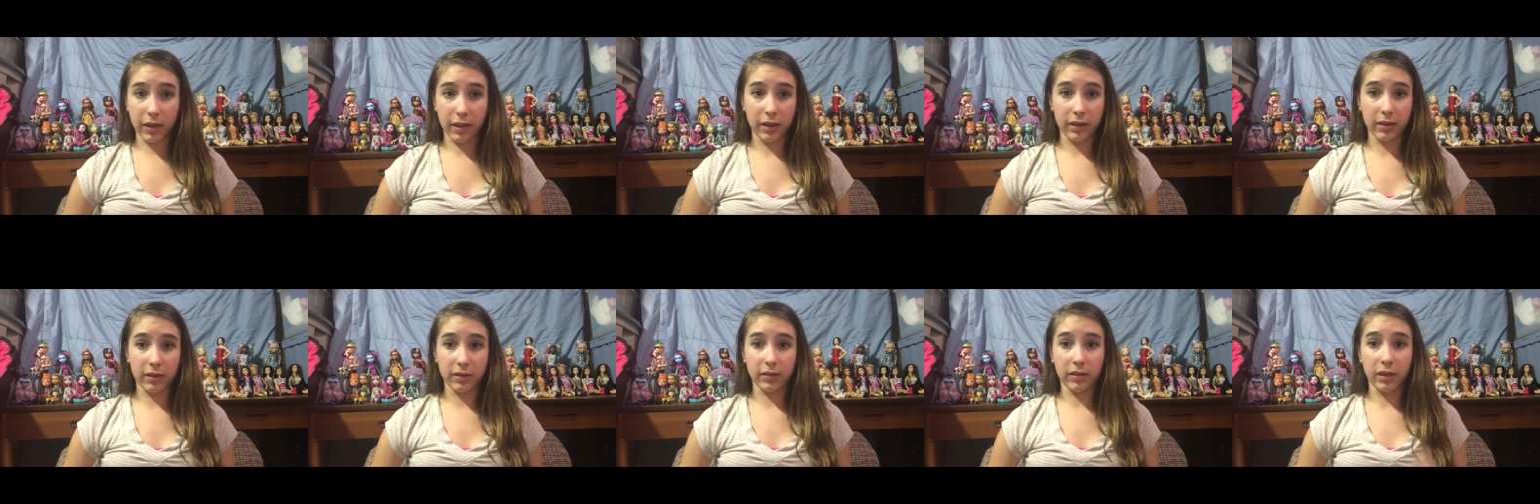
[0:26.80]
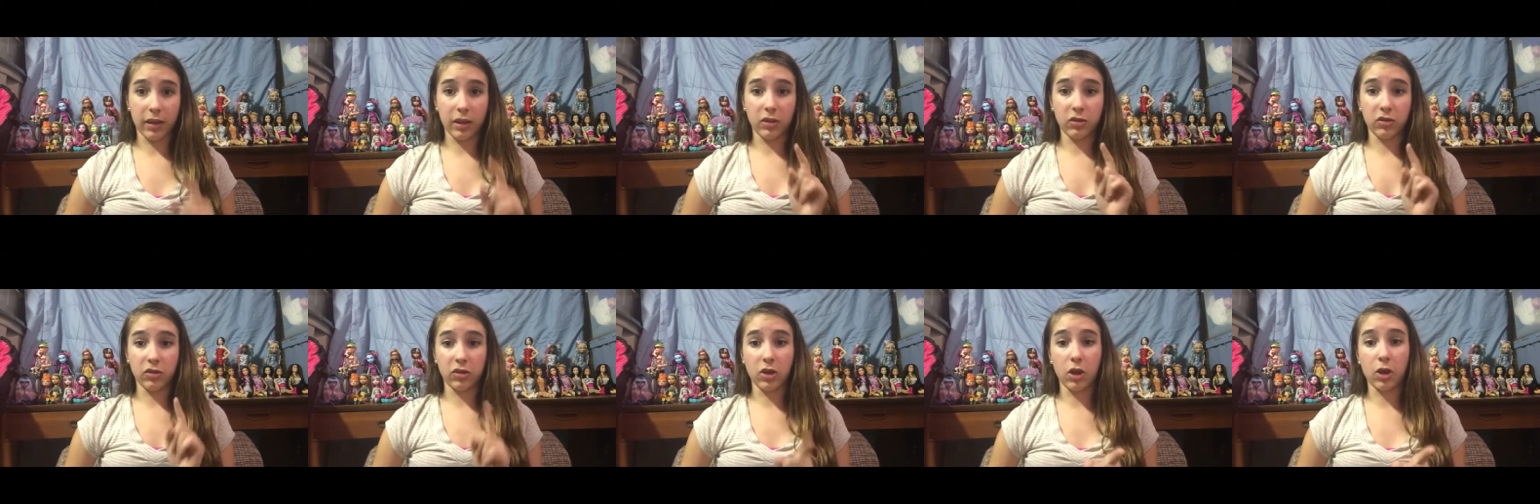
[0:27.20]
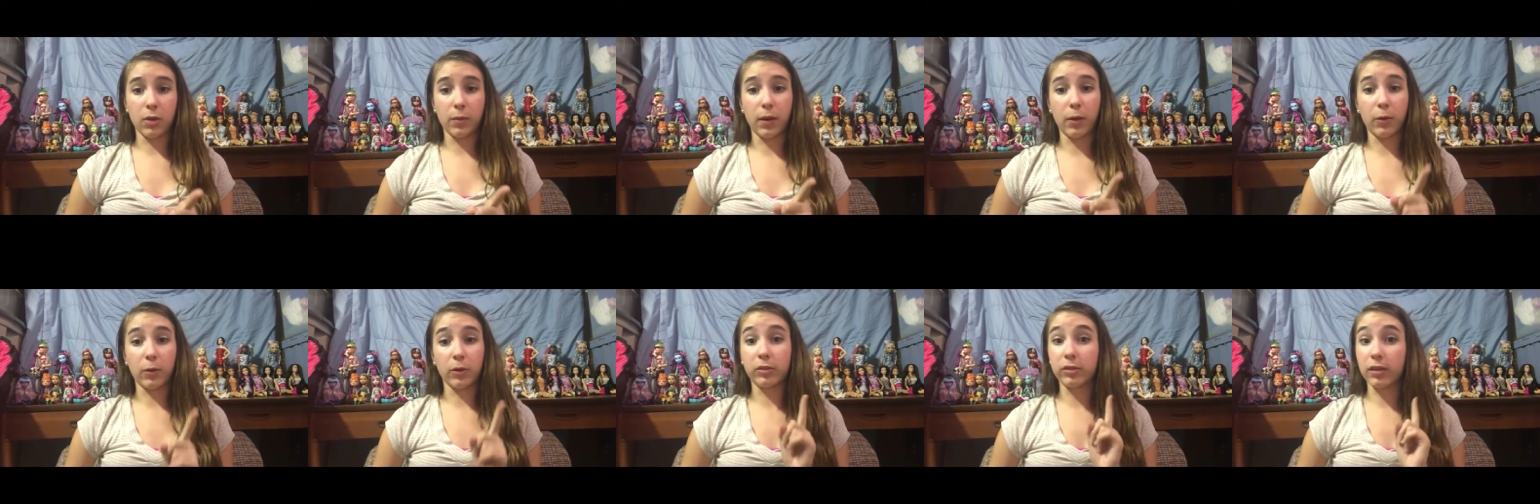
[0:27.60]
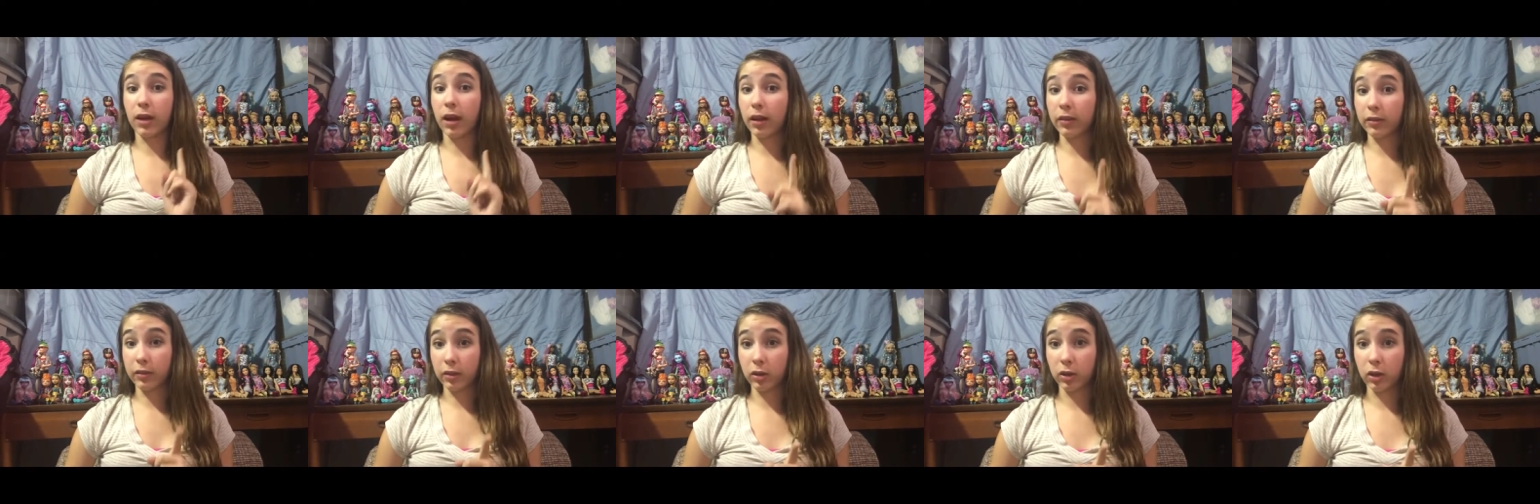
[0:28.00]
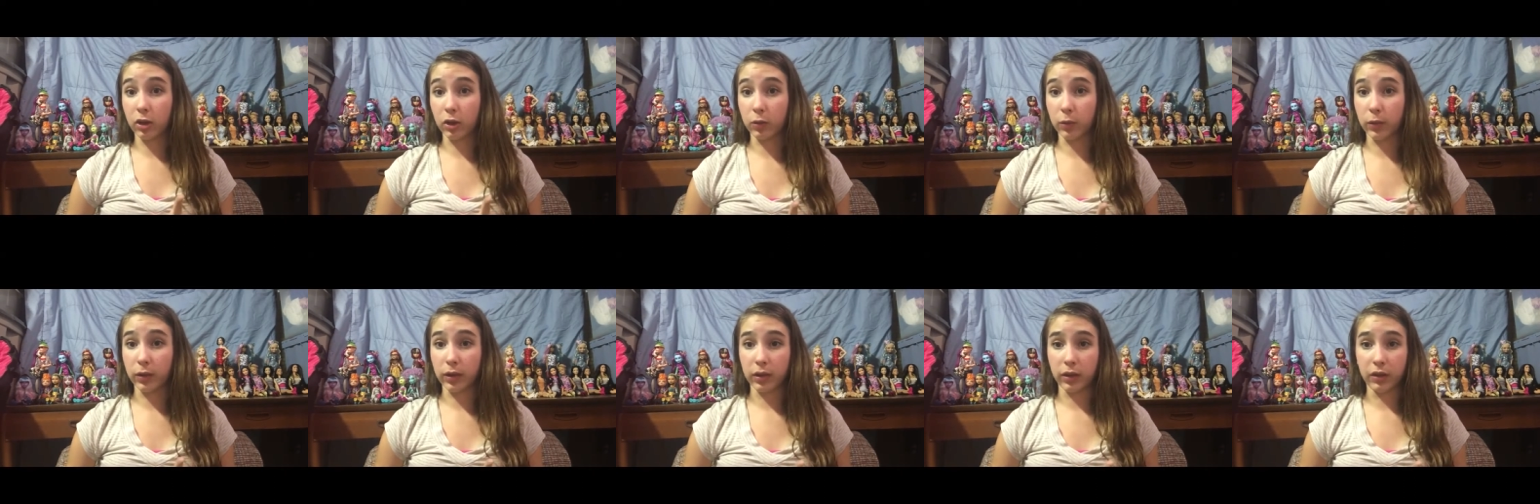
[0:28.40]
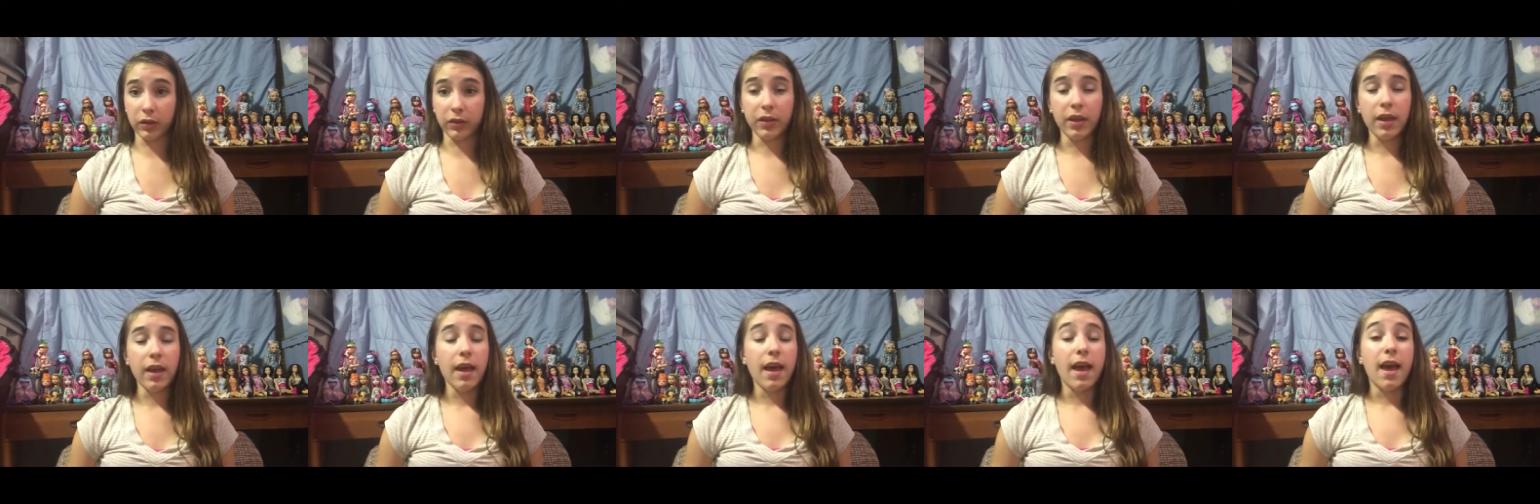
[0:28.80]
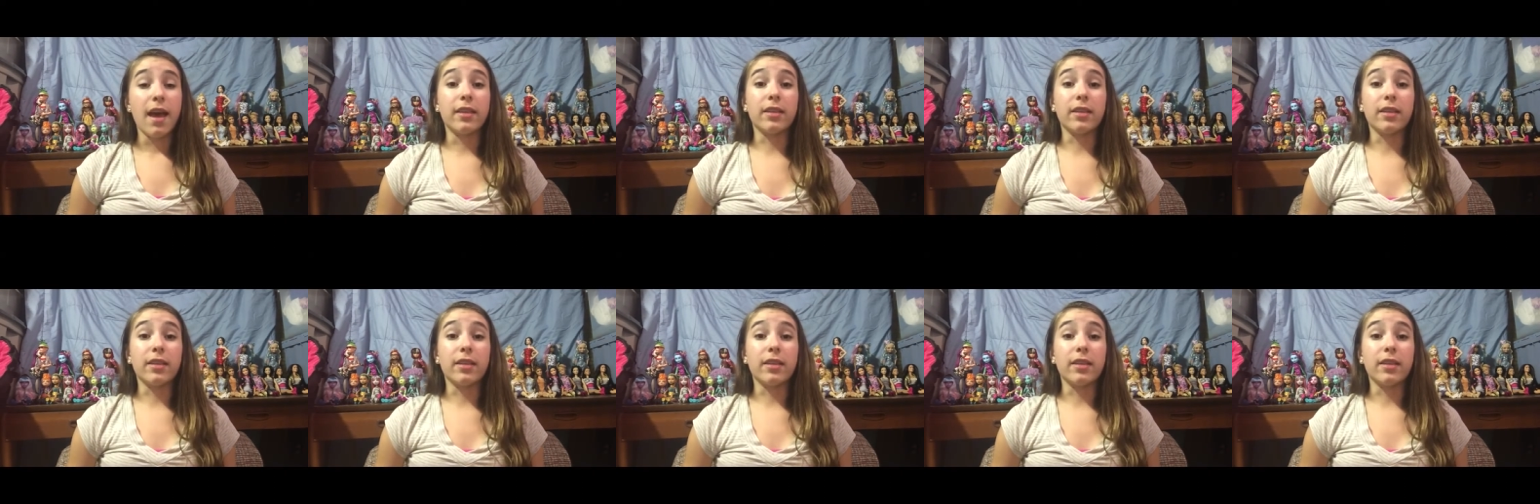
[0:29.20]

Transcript: thing that you should know about Wisconsin Goodwills